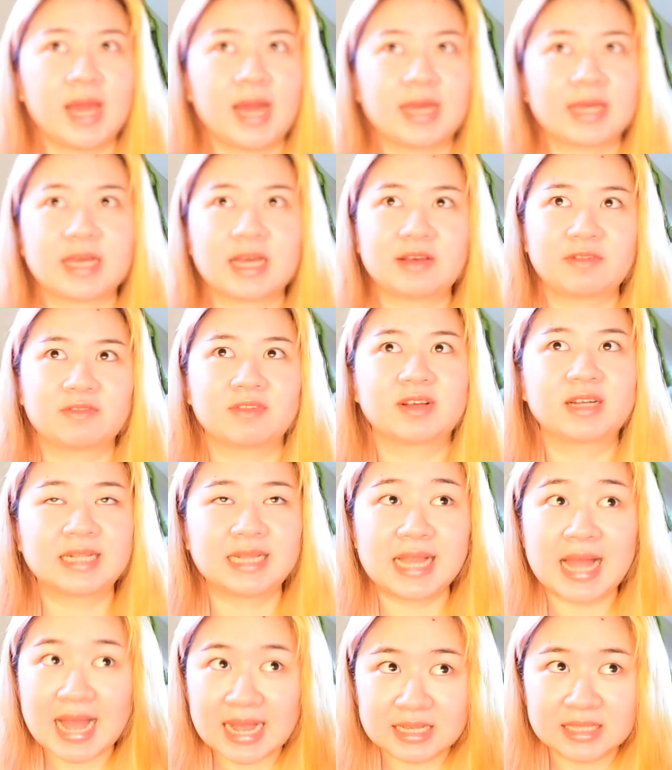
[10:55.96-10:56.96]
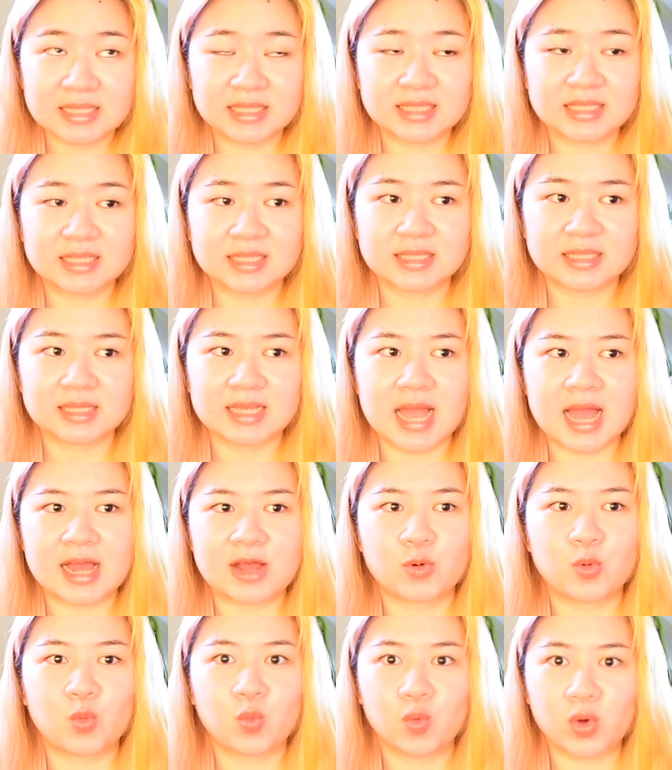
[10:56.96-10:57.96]
I have classes
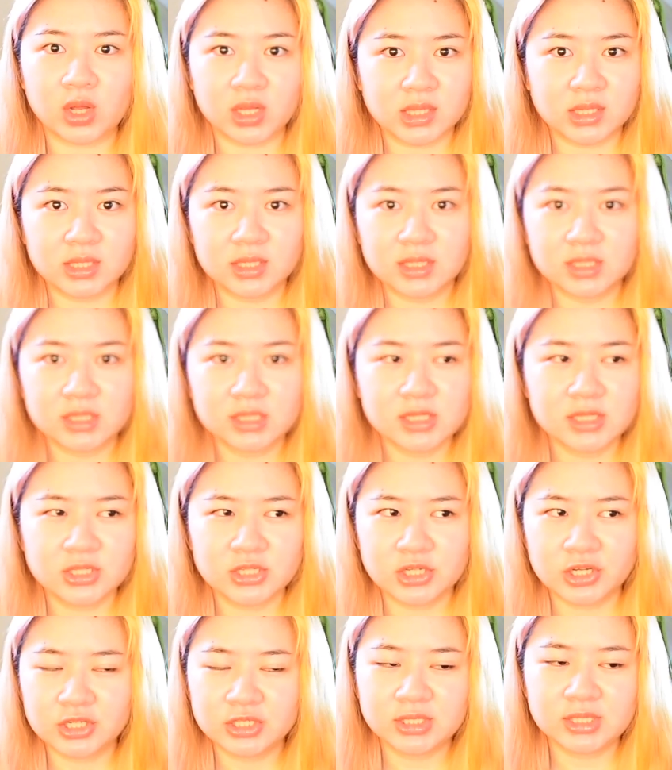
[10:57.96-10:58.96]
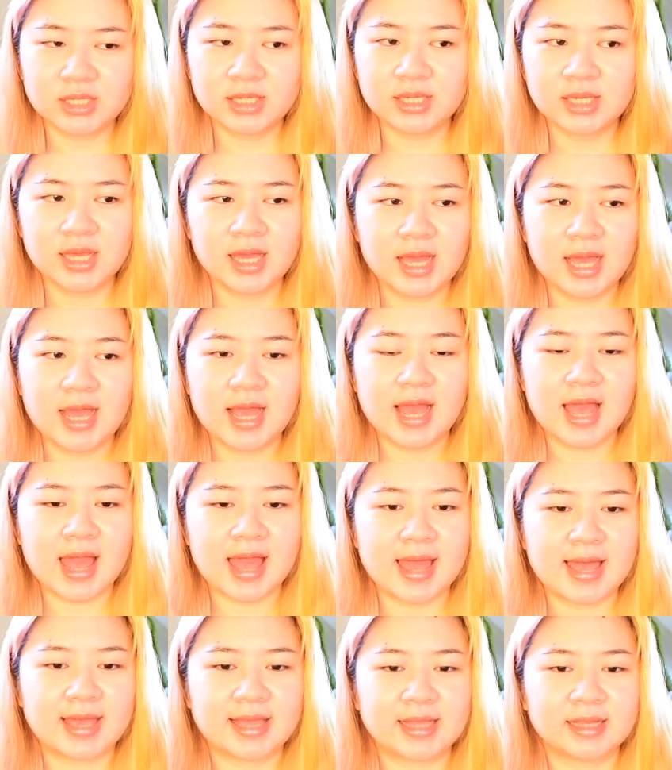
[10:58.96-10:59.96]
at 1:30
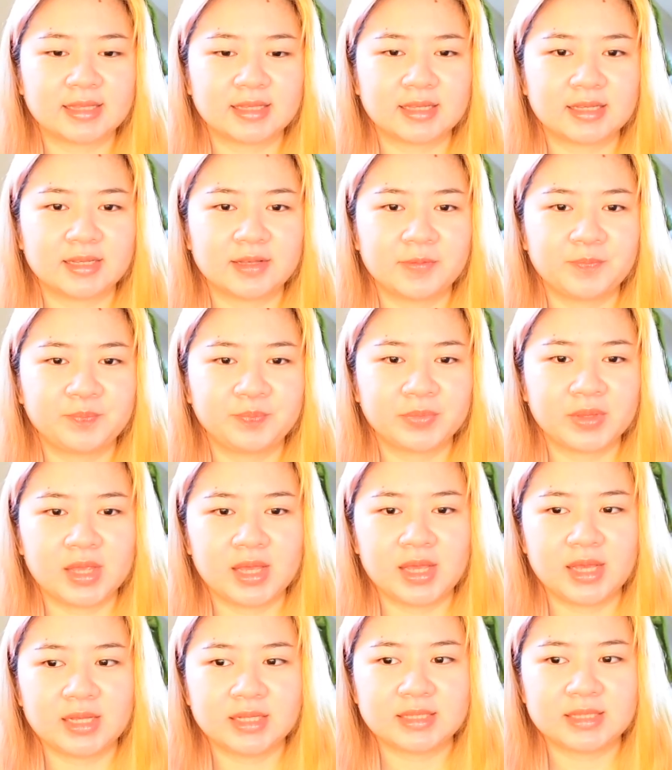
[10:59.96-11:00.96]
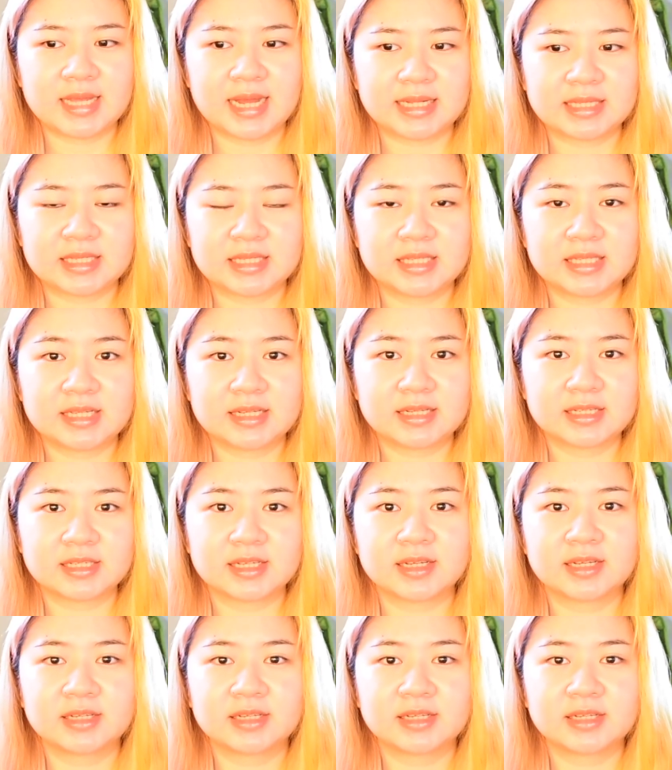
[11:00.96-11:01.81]
and that's the